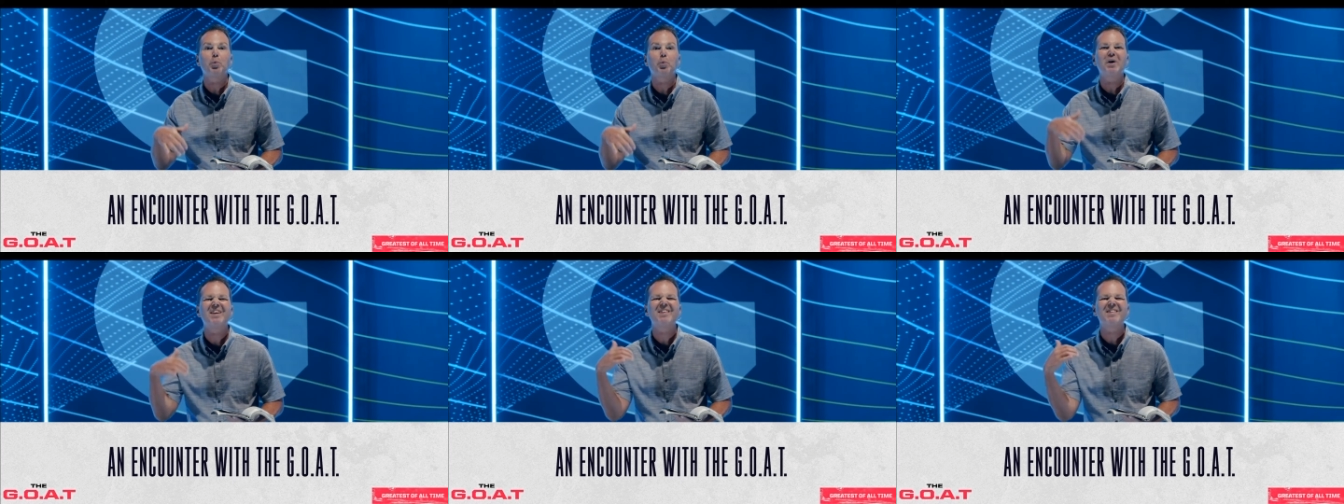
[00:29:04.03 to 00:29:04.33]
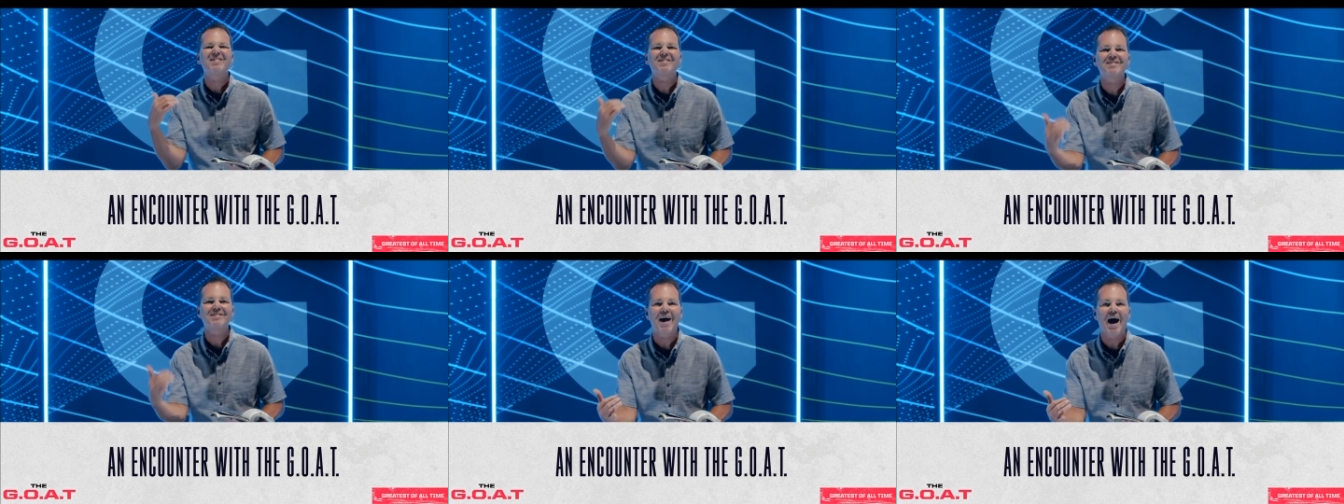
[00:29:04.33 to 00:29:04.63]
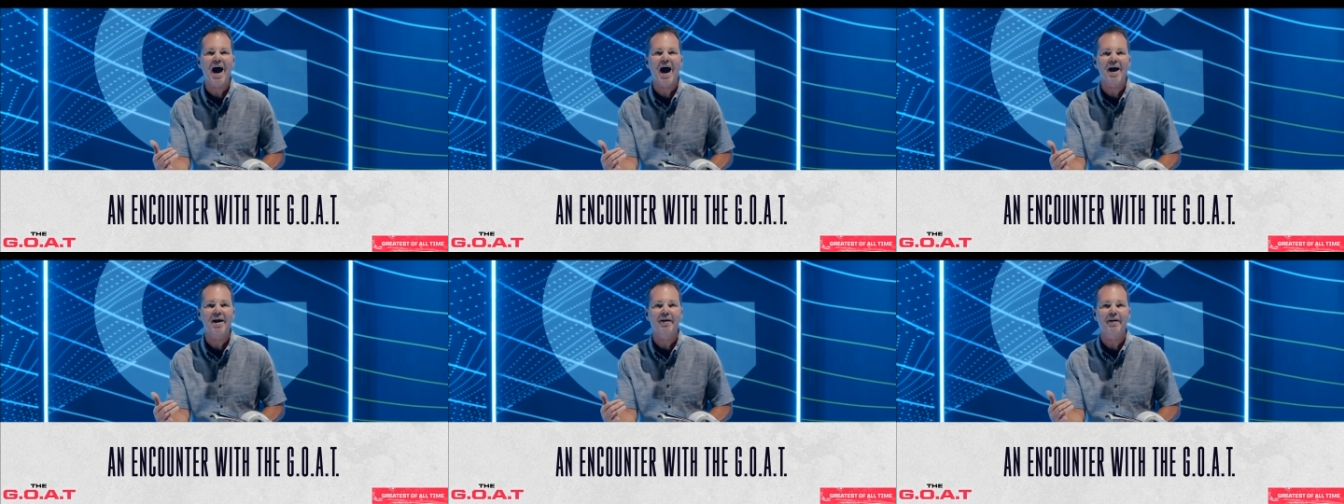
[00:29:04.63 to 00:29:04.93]

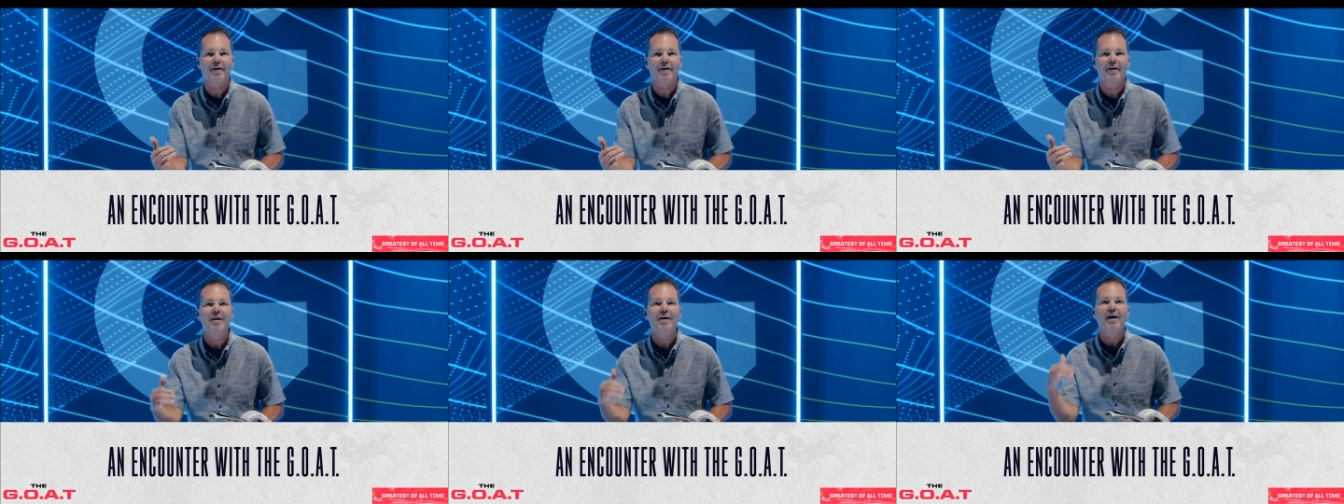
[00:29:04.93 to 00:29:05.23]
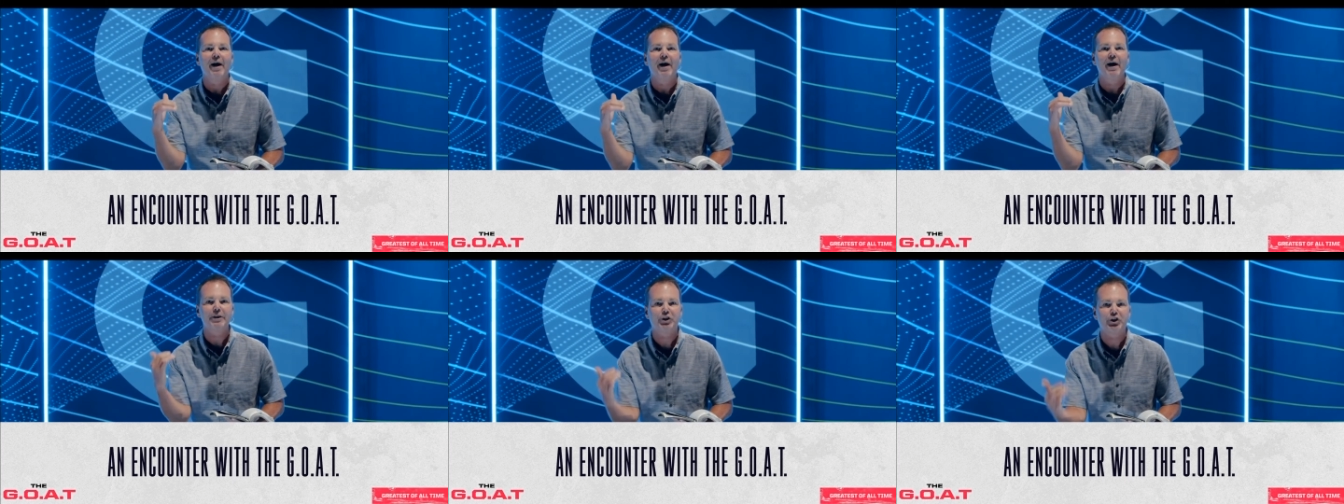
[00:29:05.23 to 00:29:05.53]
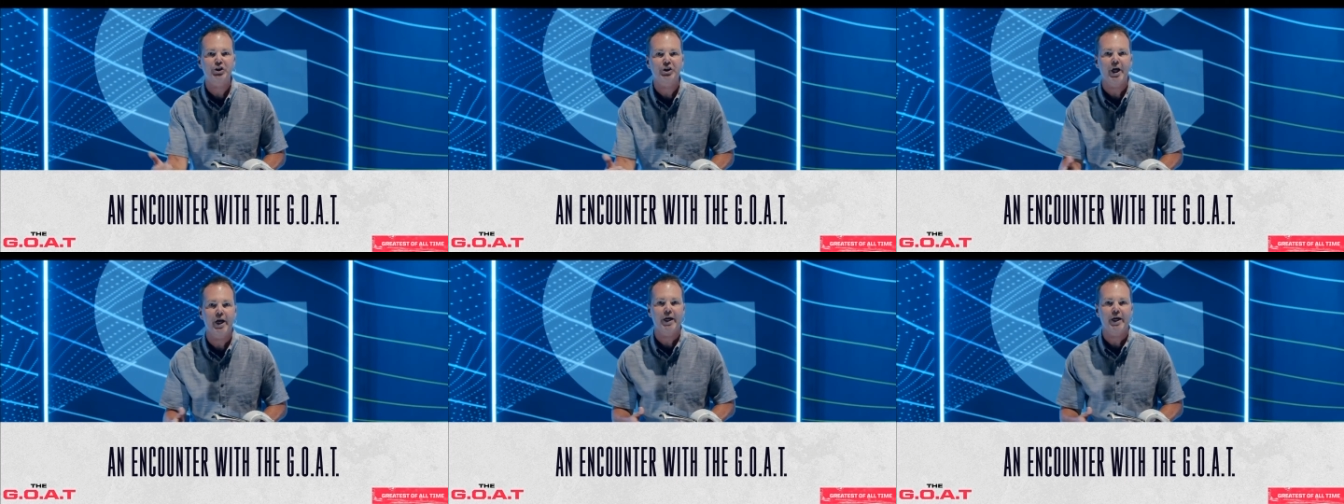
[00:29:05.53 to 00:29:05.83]
desire a
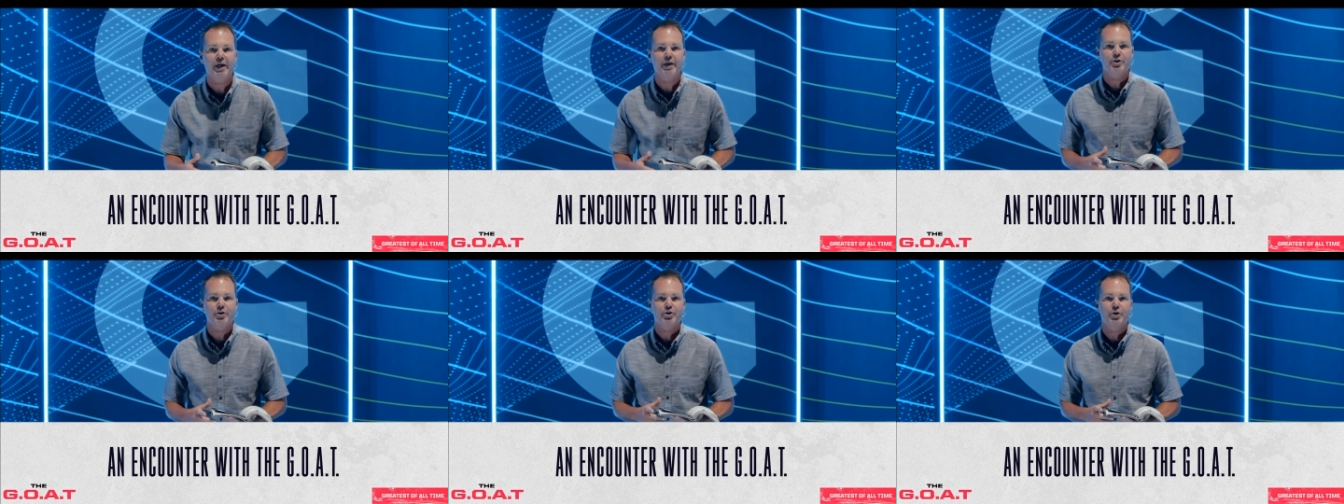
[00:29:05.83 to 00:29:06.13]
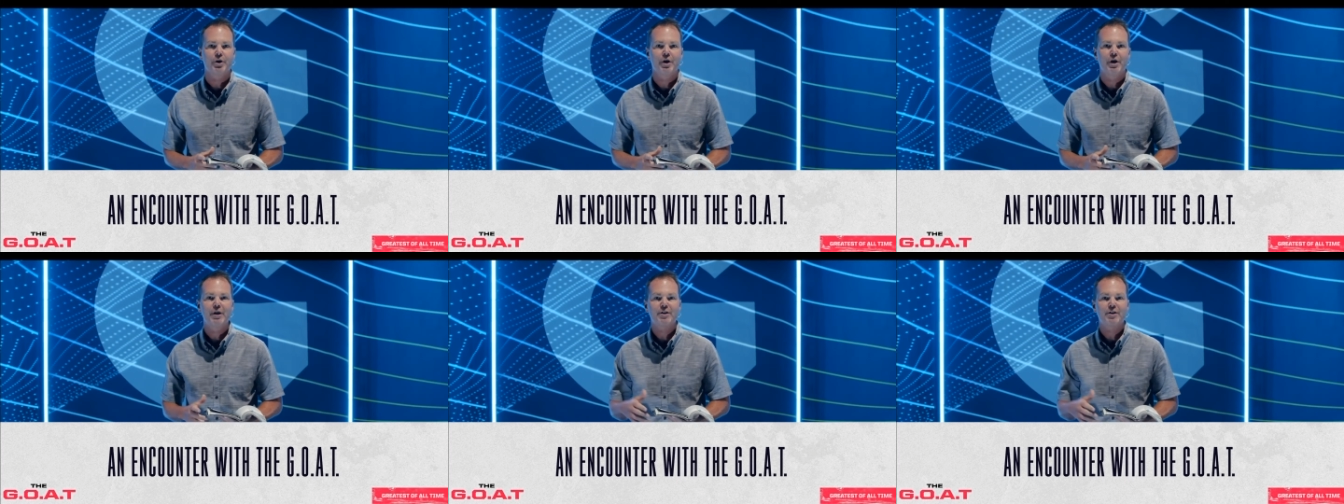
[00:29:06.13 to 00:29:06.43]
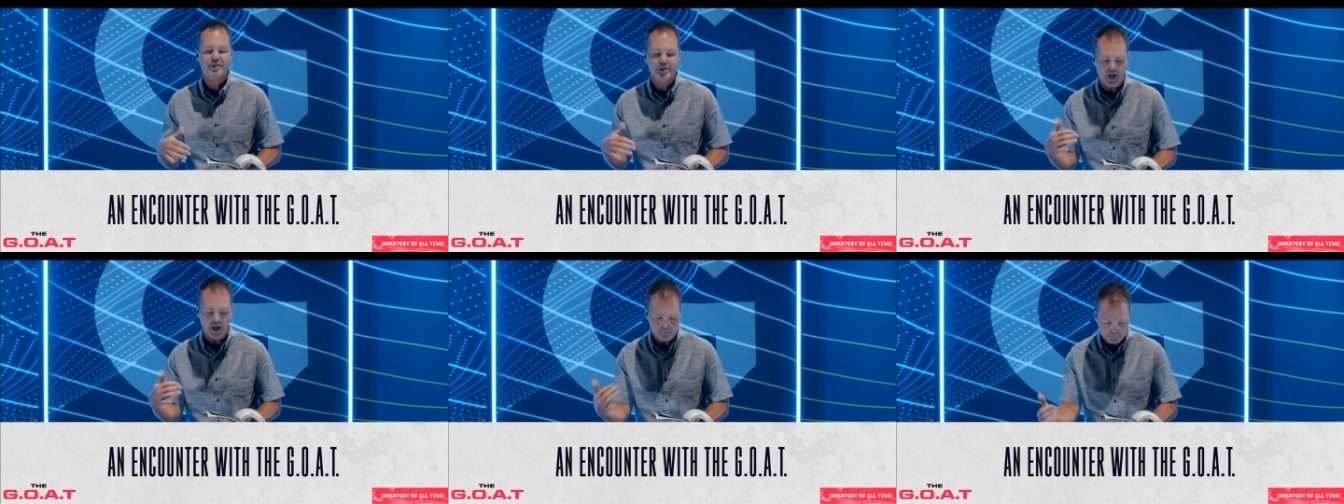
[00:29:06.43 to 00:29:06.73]
change,
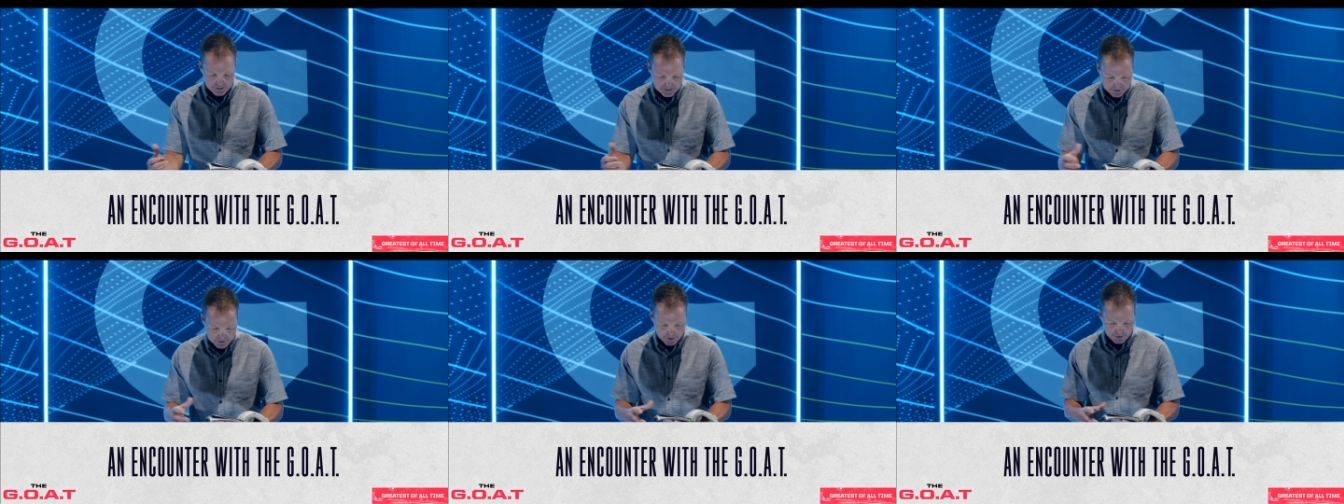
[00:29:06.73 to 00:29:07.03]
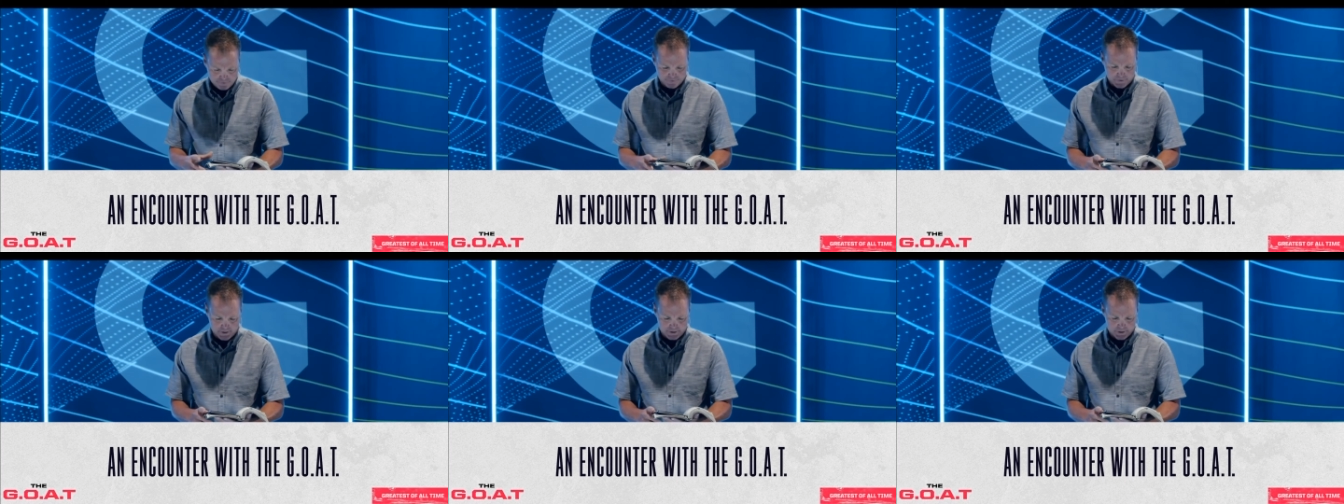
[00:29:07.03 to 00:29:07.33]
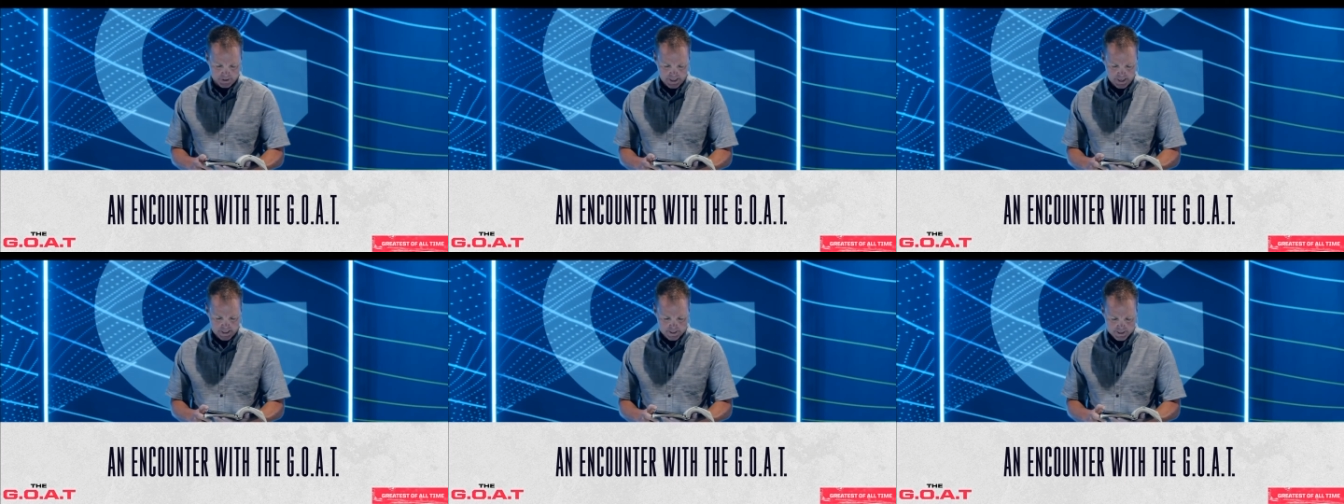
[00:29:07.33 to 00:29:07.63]
something different,
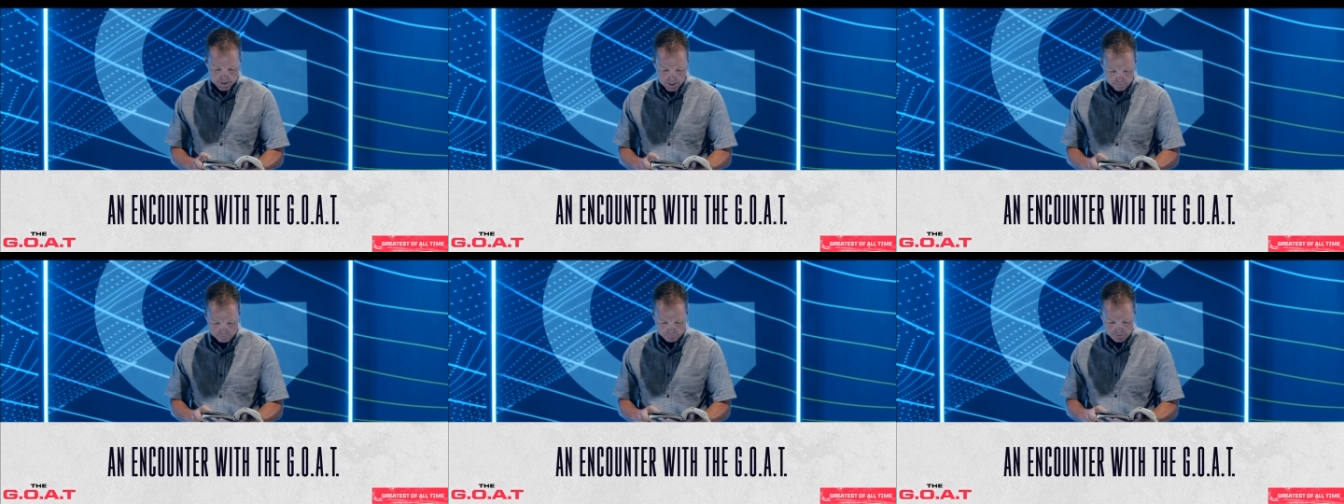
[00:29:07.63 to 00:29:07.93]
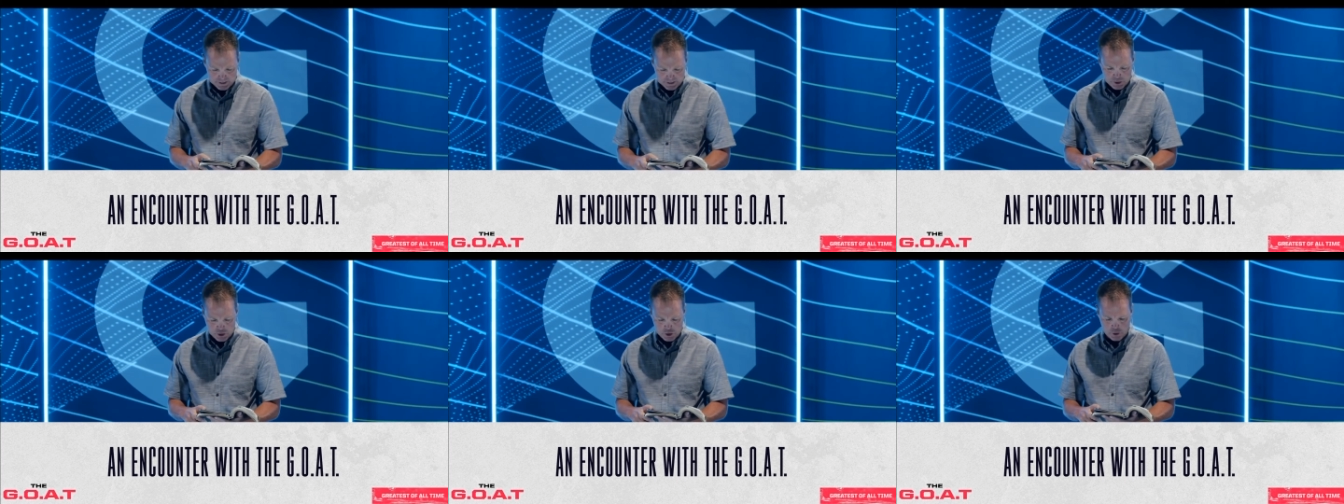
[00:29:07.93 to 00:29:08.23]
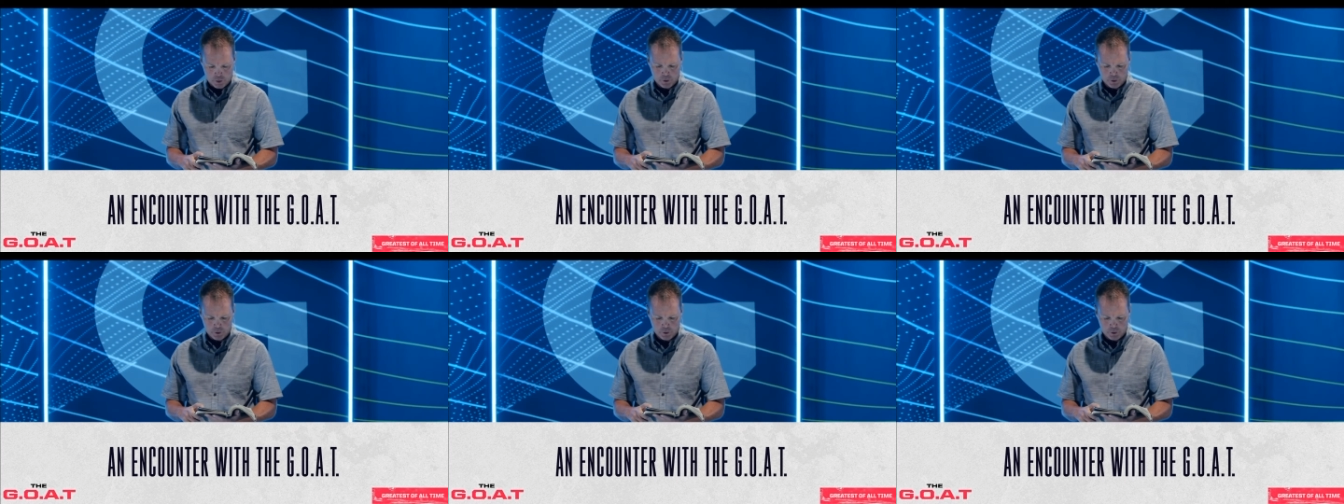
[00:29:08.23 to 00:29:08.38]
something new.